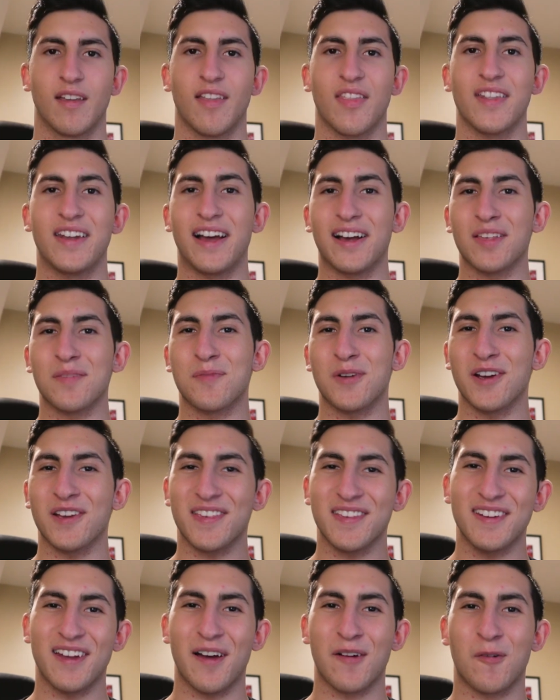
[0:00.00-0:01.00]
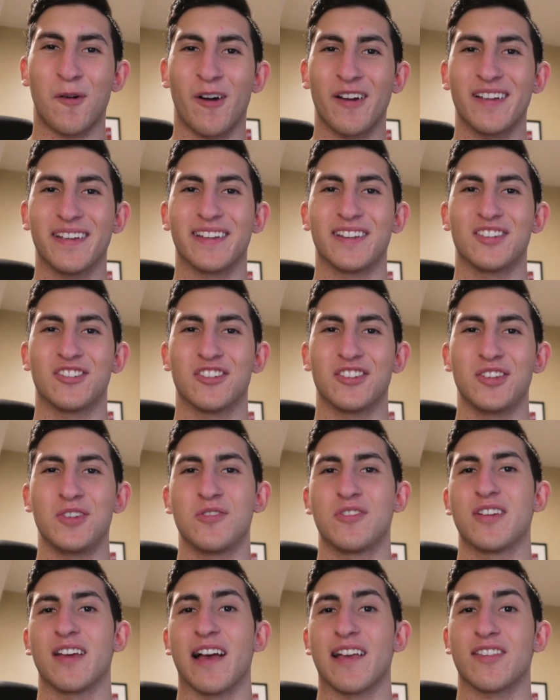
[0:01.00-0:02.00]
The next person I want to
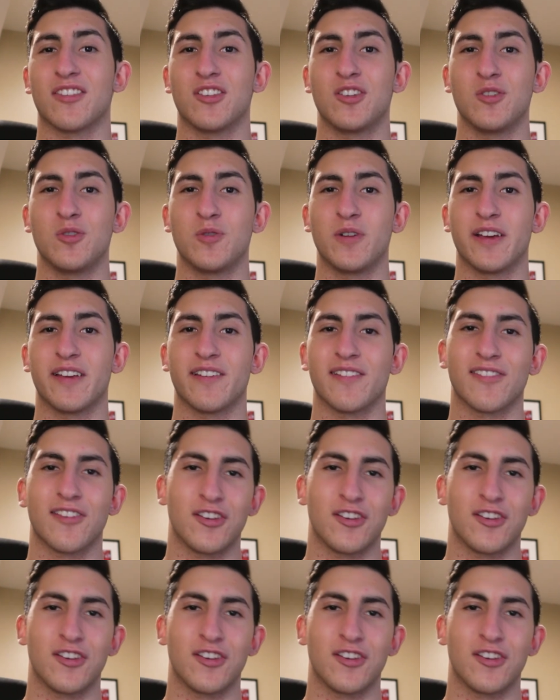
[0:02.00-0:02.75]
introduce you guys to is